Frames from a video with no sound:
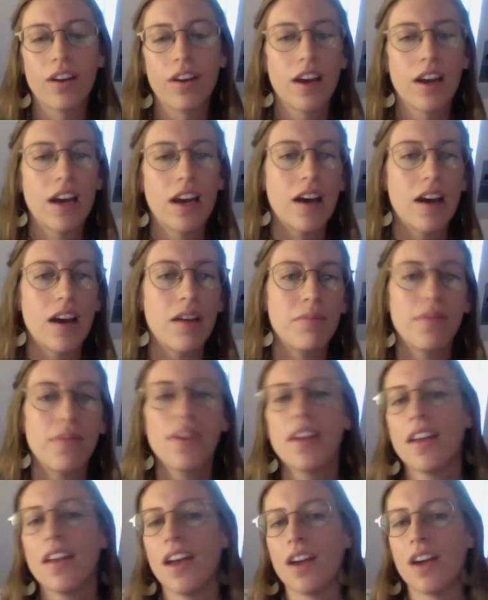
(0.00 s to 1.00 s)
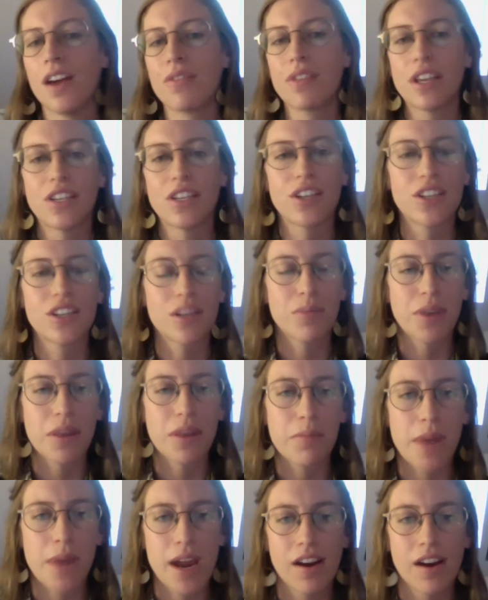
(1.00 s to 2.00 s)
a relationship with a
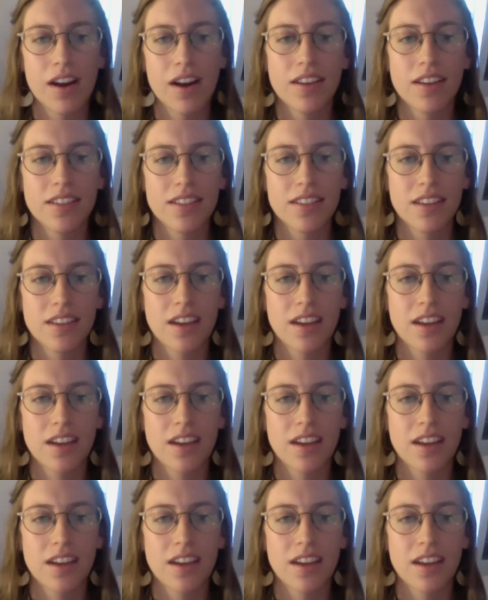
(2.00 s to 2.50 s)
parent,